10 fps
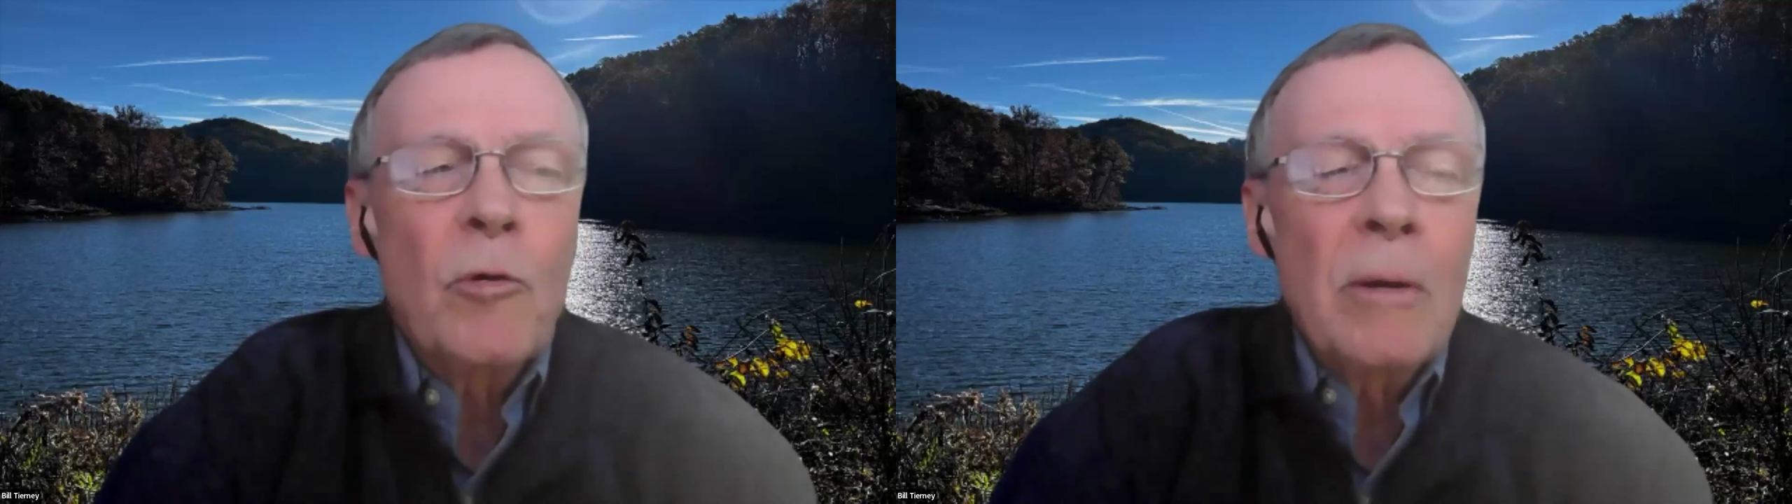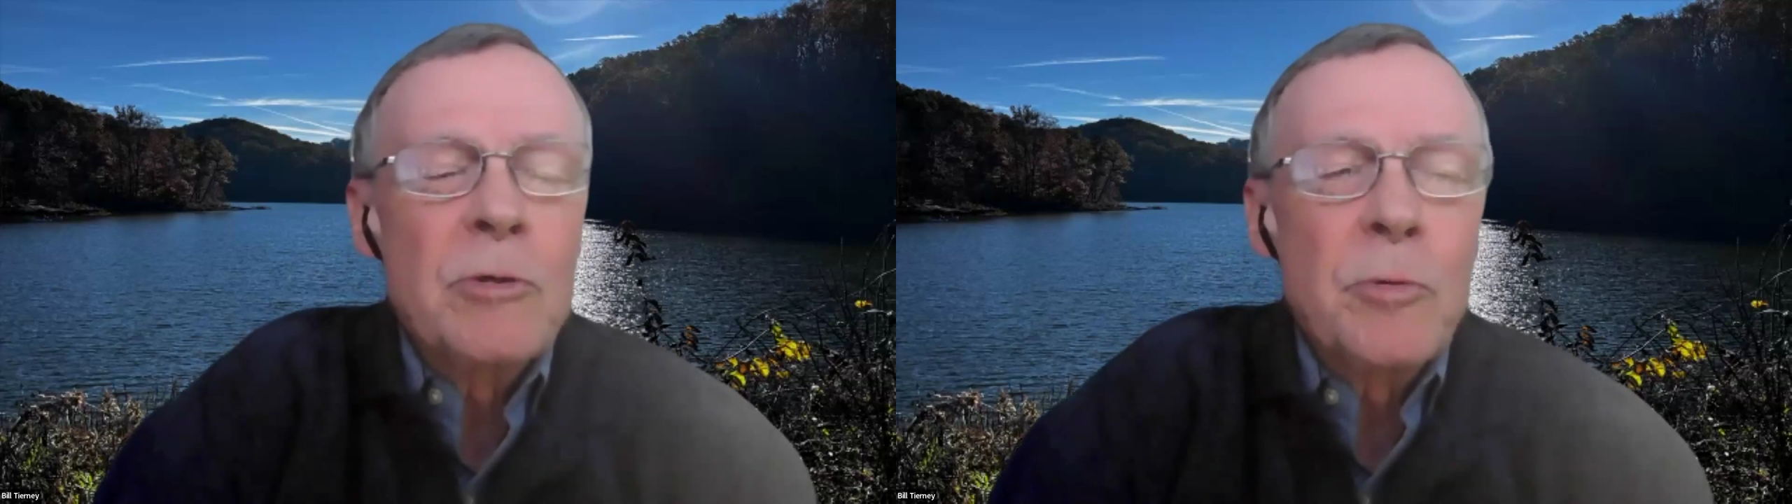
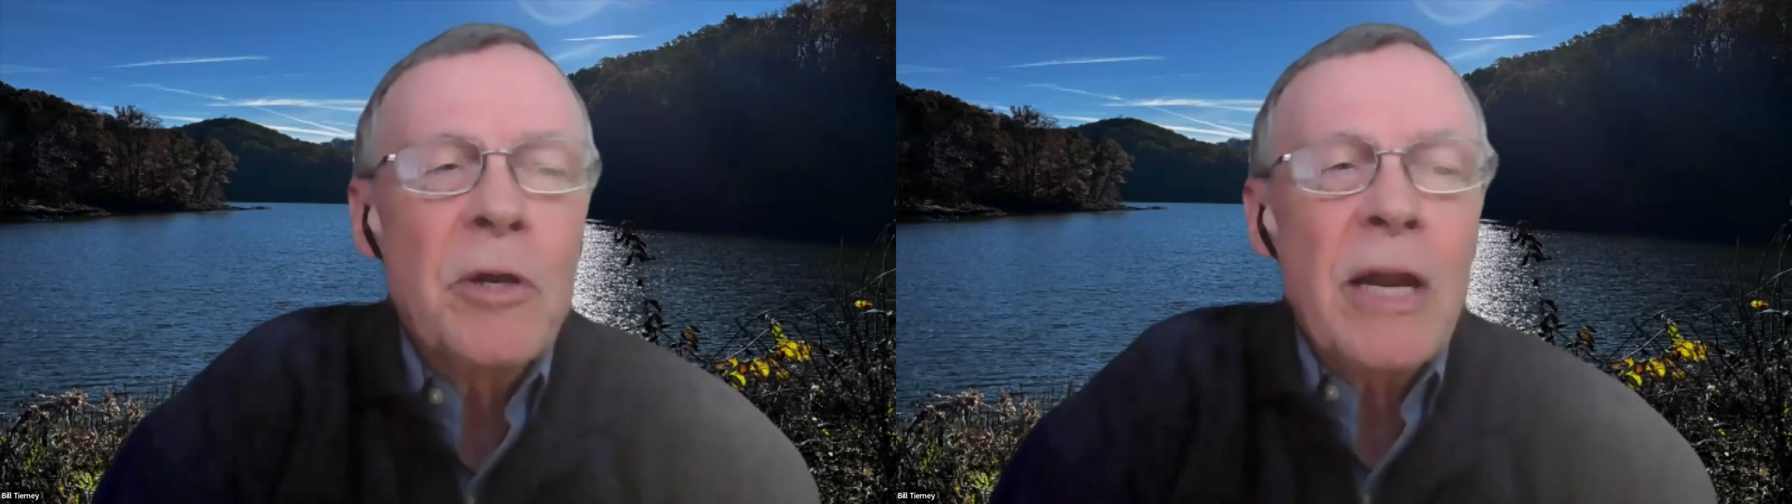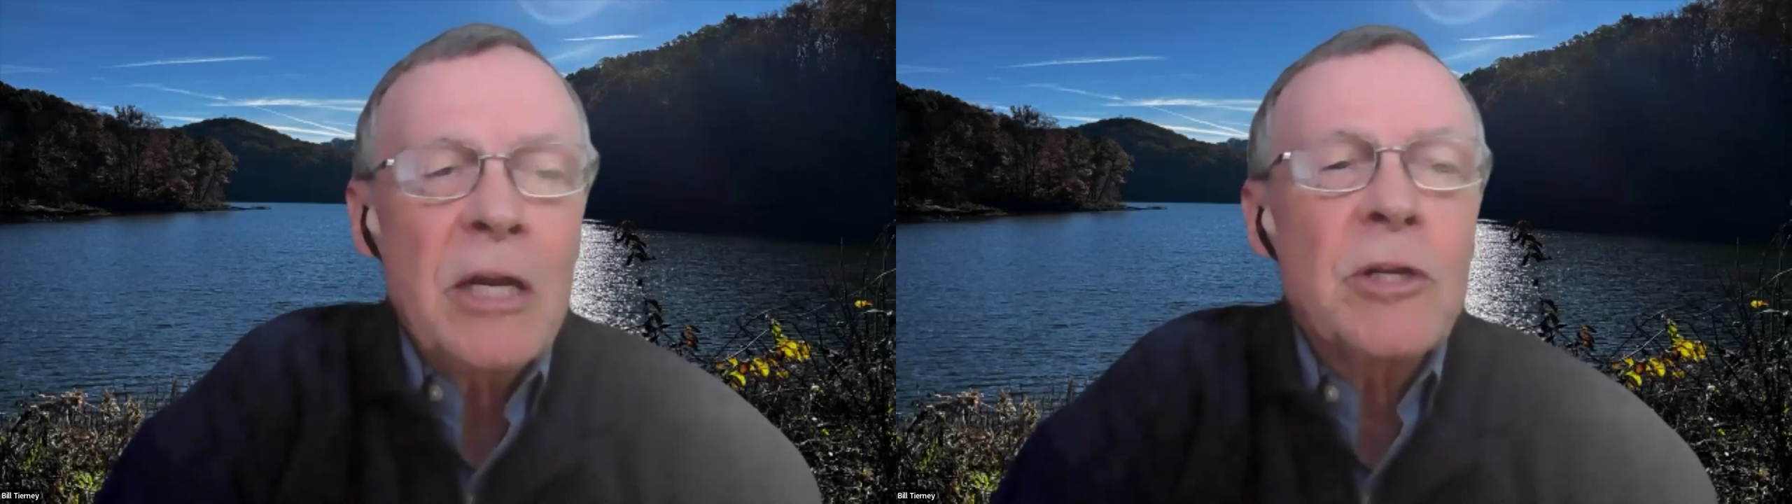program so
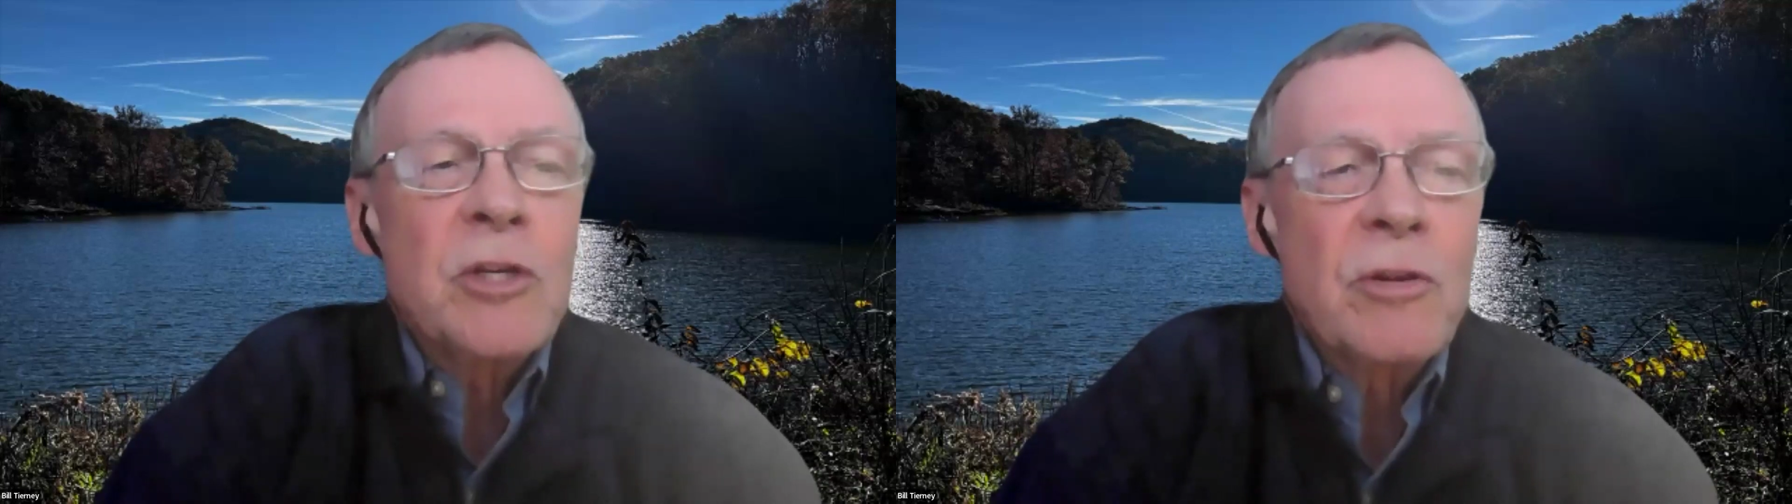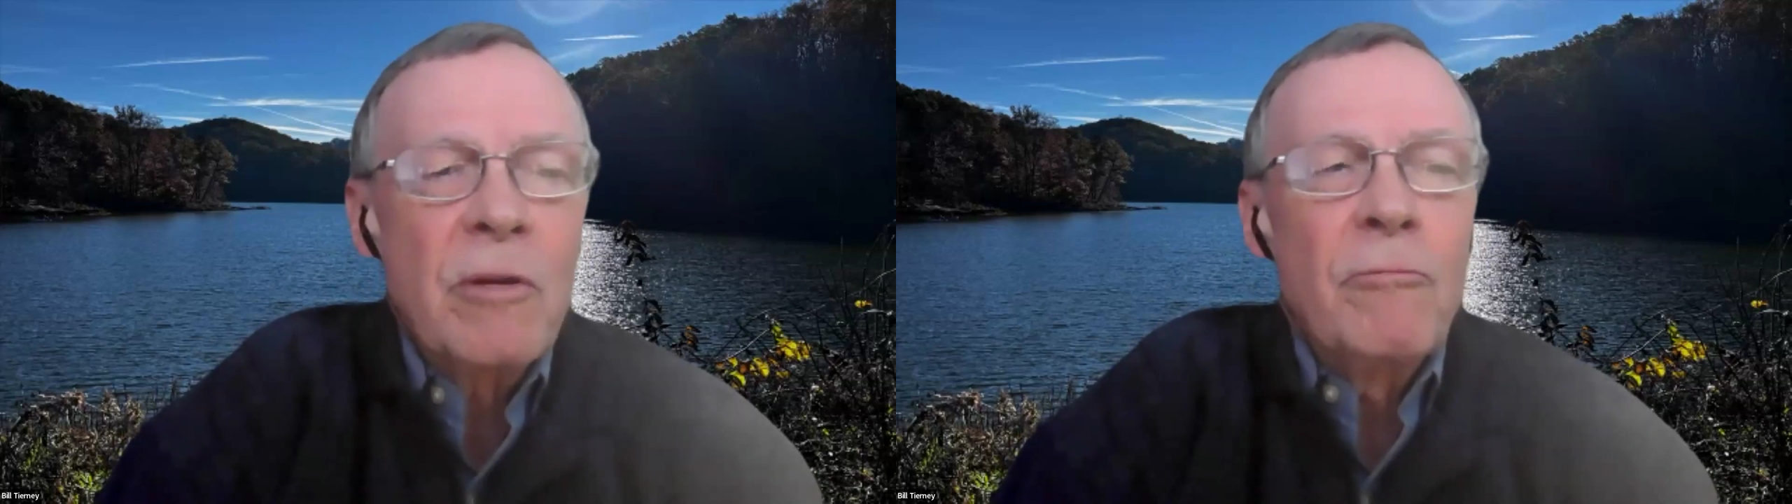we could actually